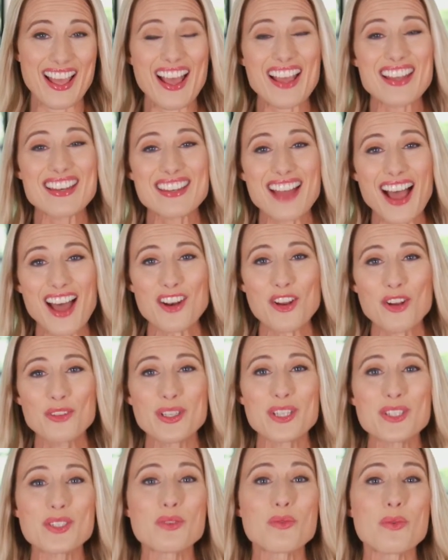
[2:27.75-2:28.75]
Not
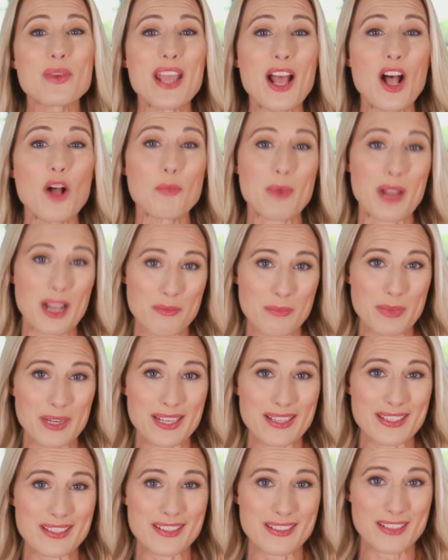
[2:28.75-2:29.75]
only do we help
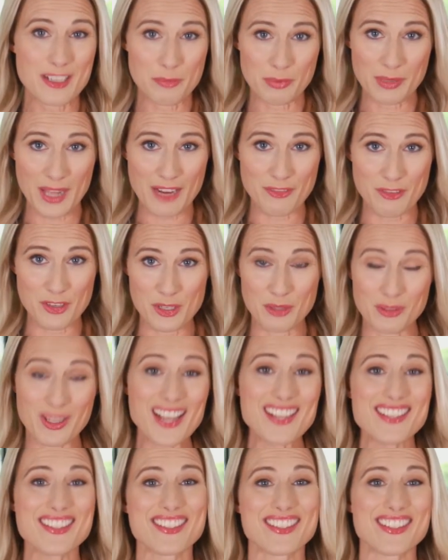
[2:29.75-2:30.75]
companies apply for new
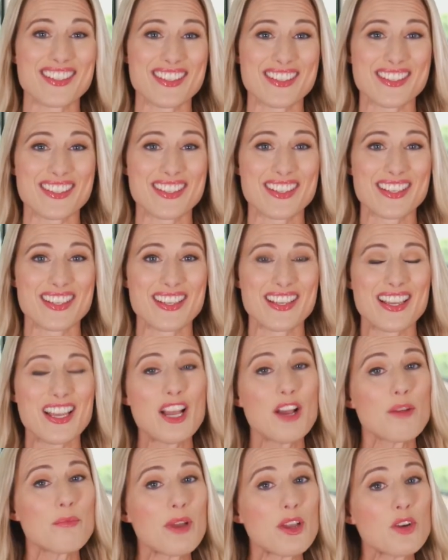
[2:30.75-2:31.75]
licenses,
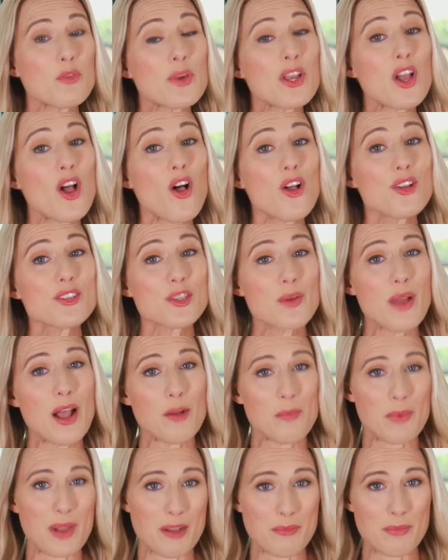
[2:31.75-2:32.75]
but we also
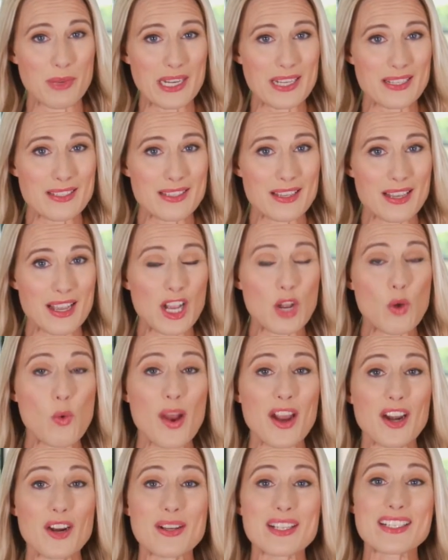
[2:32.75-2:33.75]
help companies
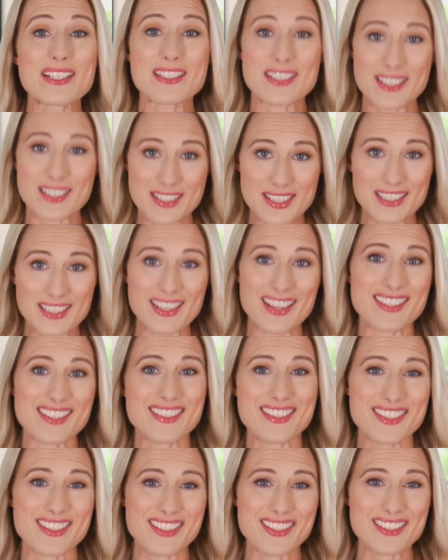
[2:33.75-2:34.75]
acquire existing
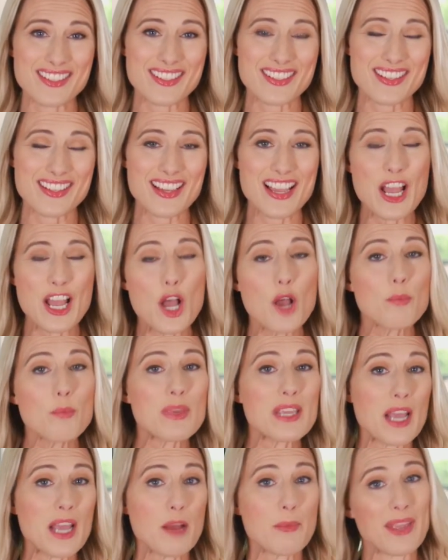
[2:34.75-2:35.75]
licenses,
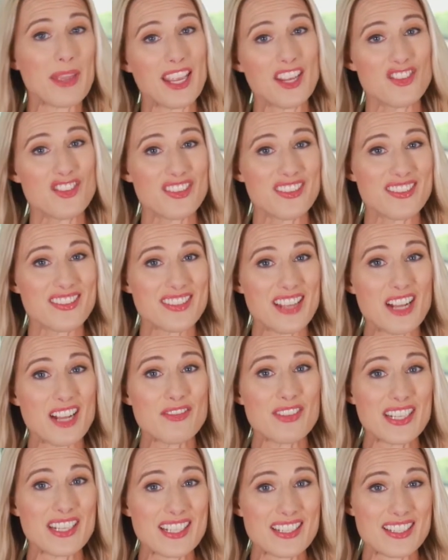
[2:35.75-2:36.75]
become agents of
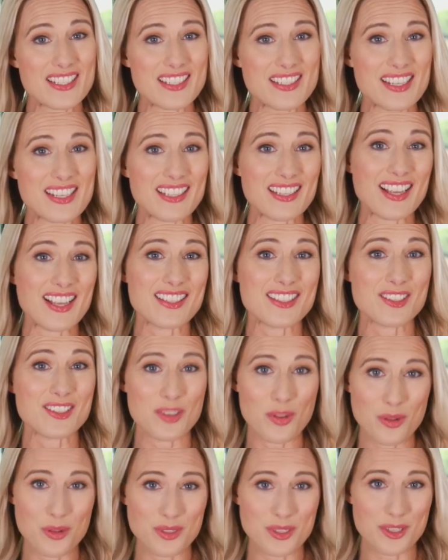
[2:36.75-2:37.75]
an existing license
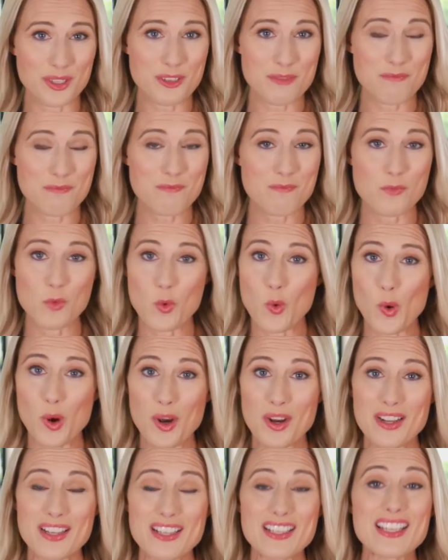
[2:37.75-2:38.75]
holder,
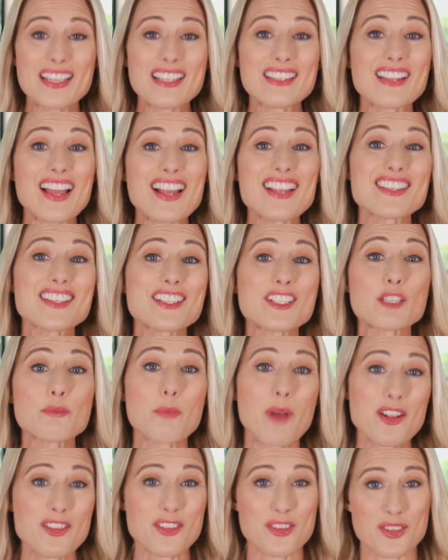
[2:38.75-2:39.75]
or get license
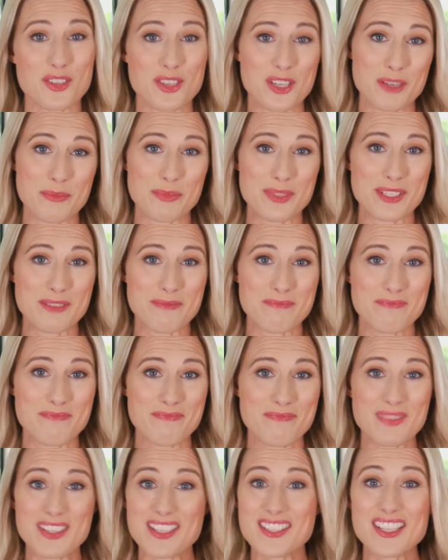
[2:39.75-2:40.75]
sponsorships.
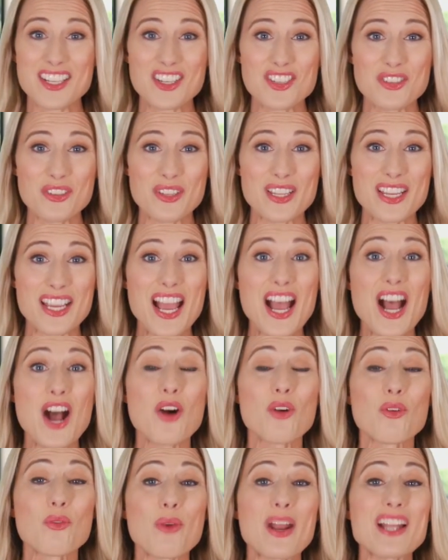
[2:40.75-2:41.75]
Essentially,
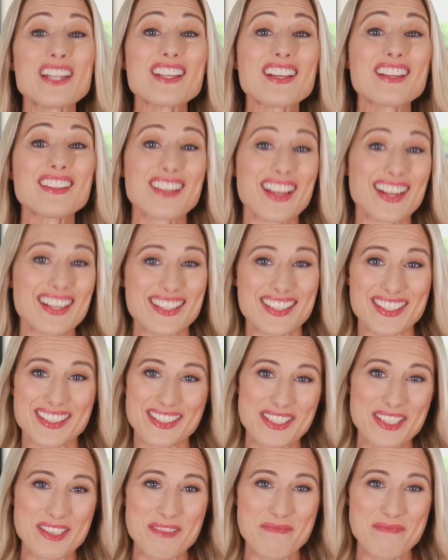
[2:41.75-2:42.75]
rent a
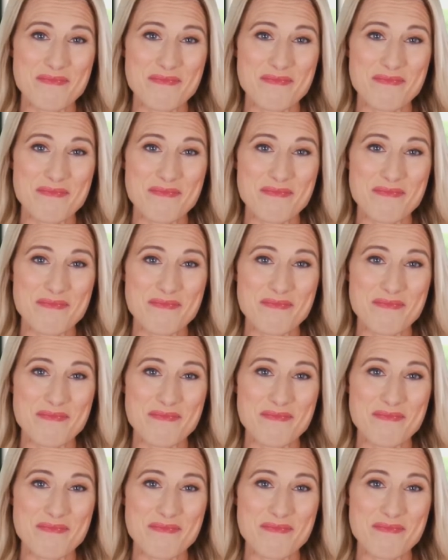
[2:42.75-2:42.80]
license.